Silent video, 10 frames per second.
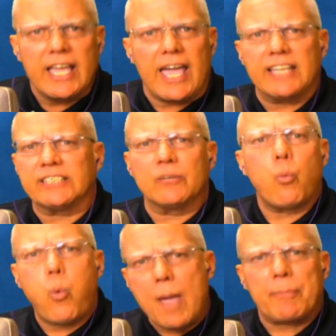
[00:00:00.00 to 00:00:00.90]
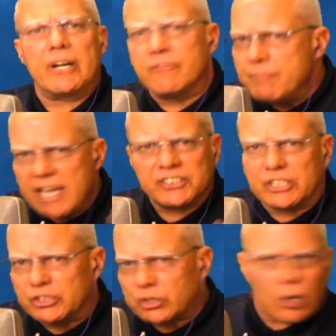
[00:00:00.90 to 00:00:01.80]
as a weapon of mass
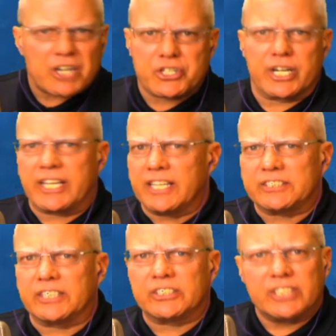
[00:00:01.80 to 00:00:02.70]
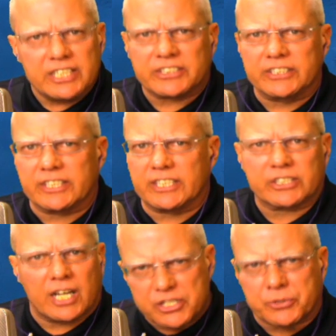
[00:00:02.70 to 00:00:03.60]
destruction against the citizens of this
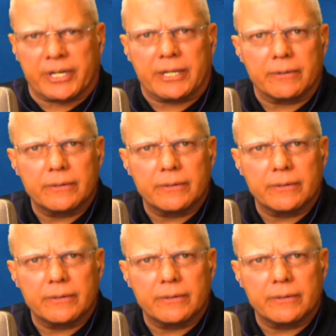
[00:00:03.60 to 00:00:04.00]
country.